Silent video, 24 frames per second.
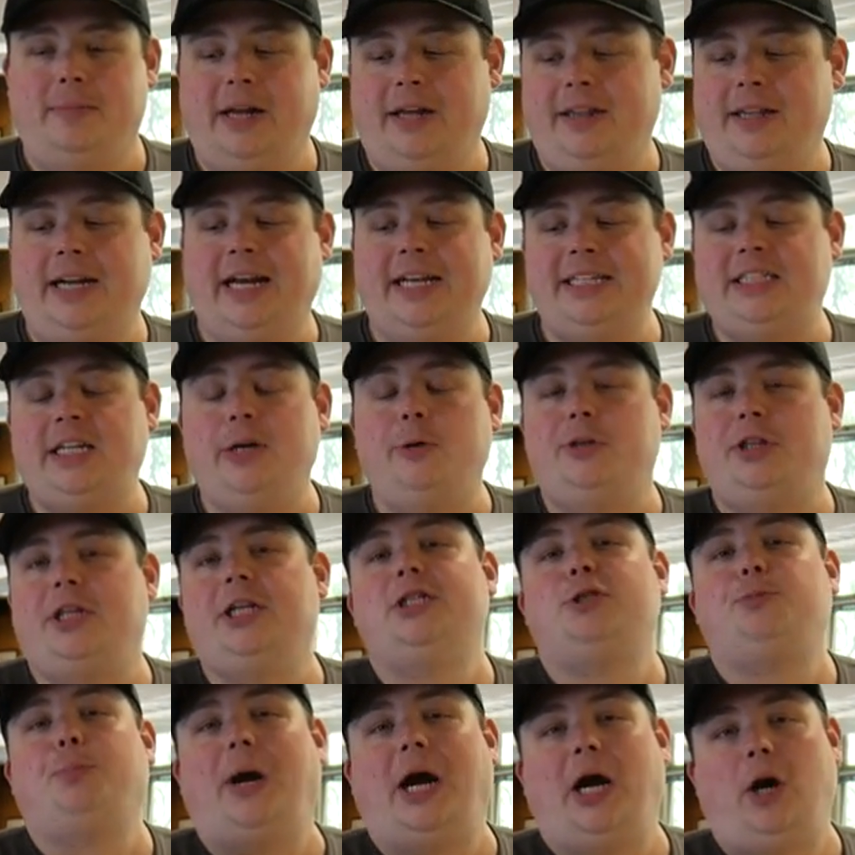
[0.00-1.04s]
Now, the nice thing with the
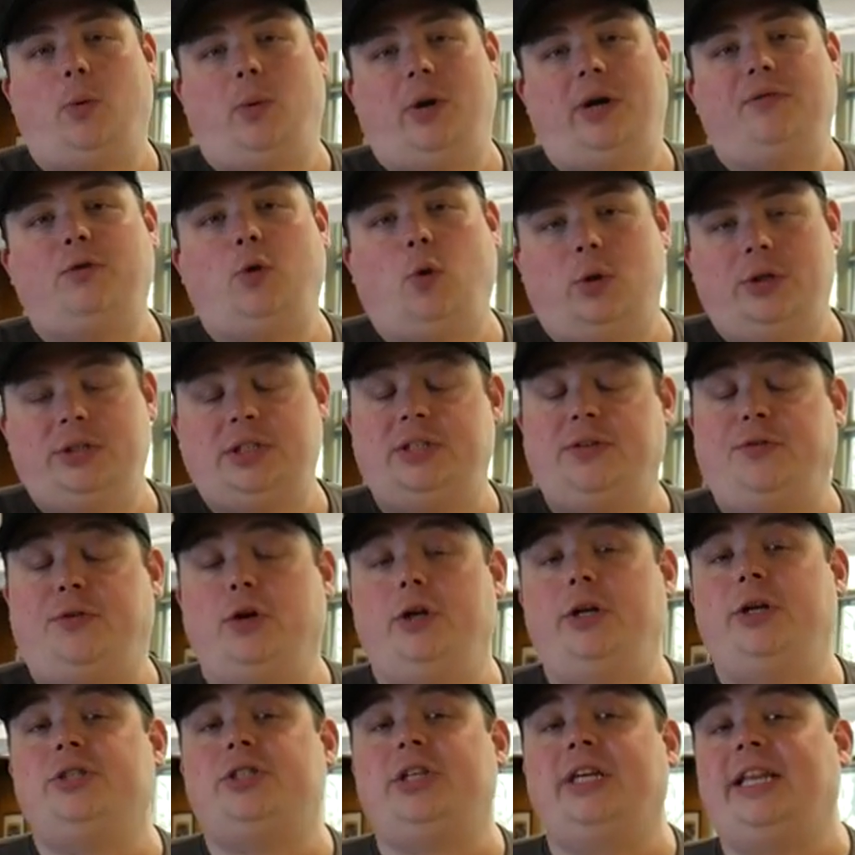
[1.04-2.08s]
Inspire one, of course, is if you're
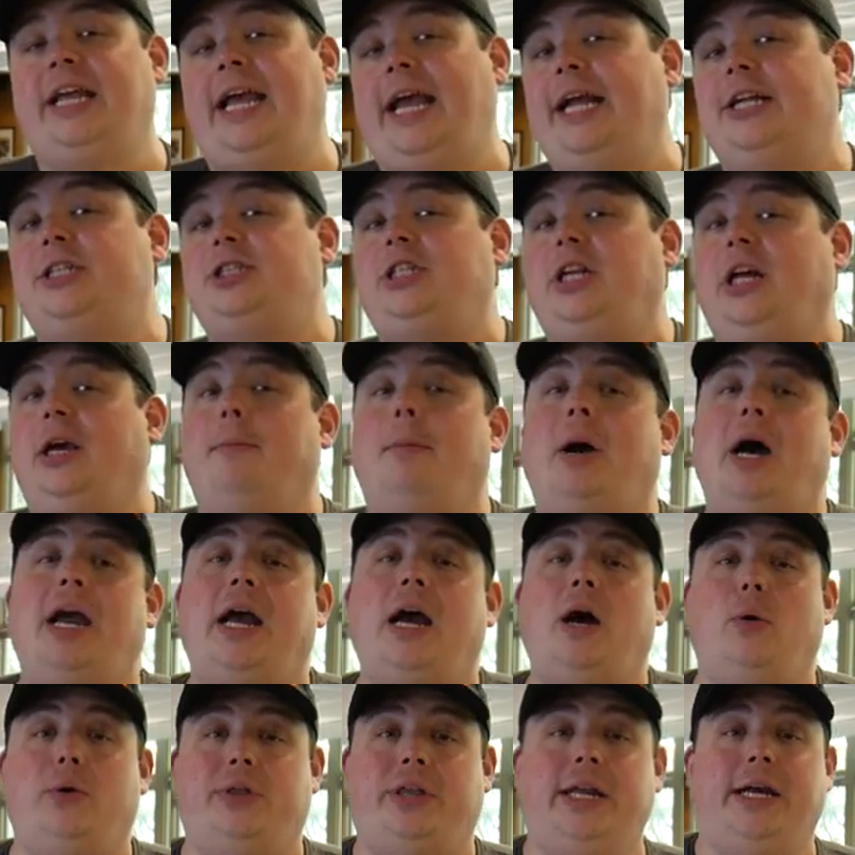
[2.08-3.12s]
using the H D M I
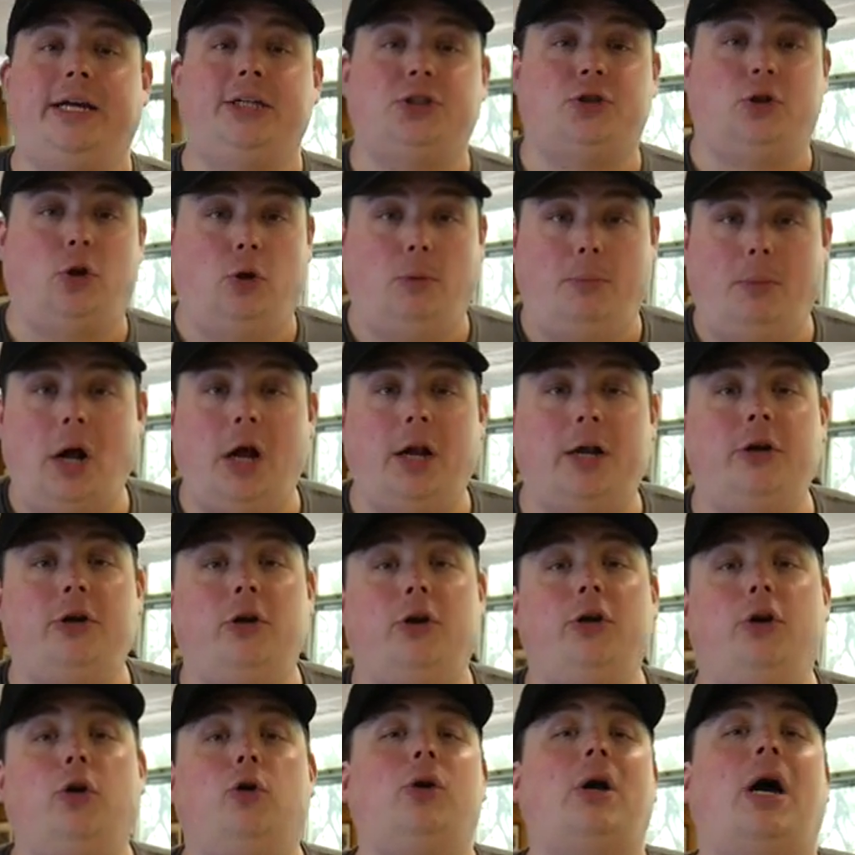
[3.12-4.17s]
out with an external monitor,
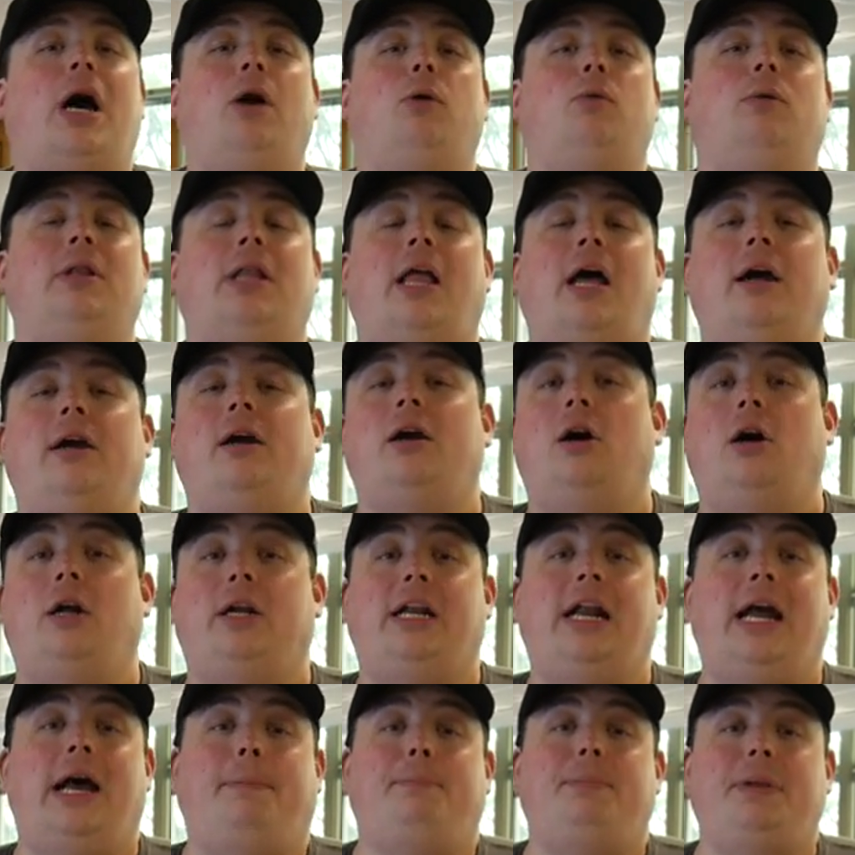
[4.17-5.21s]
you're not reliant on
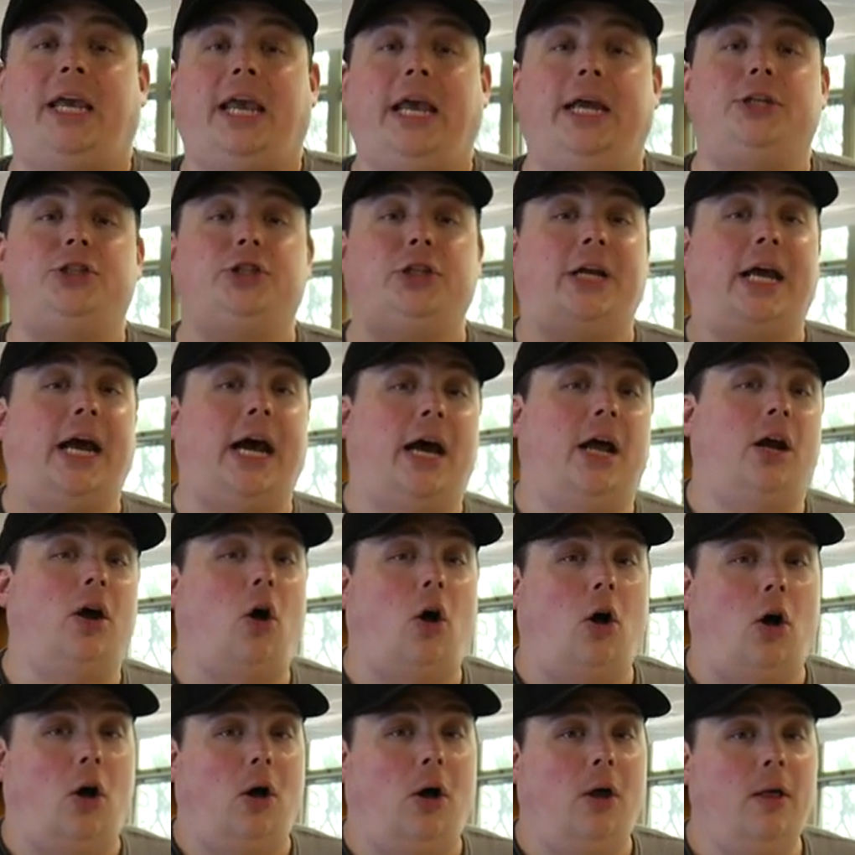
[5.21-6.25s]
an application at
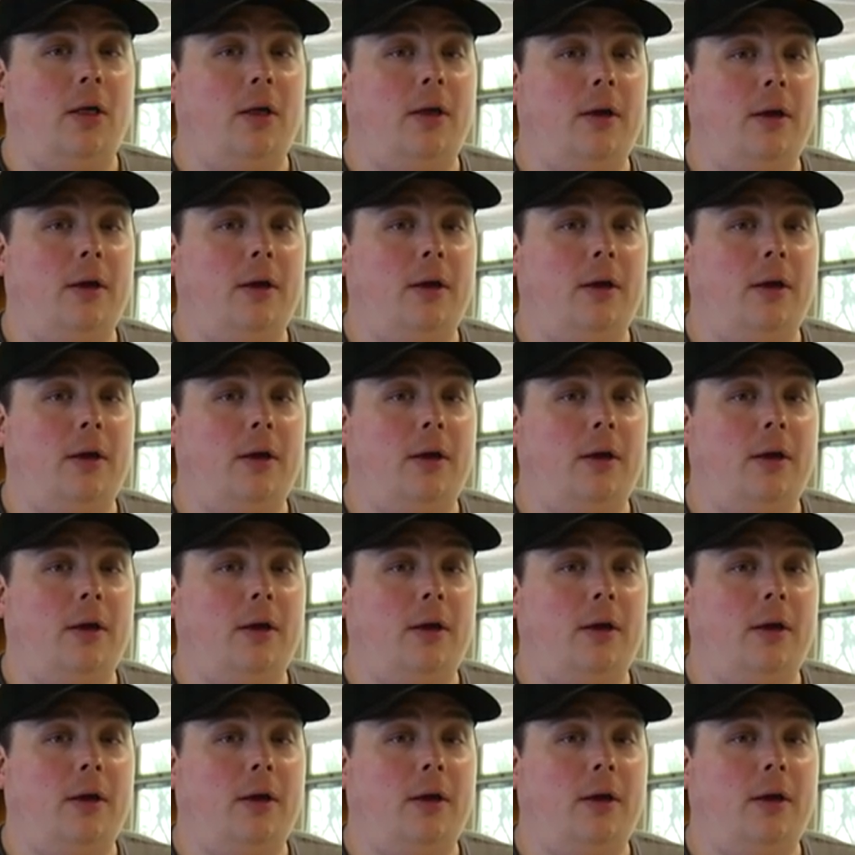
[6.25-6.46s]
all.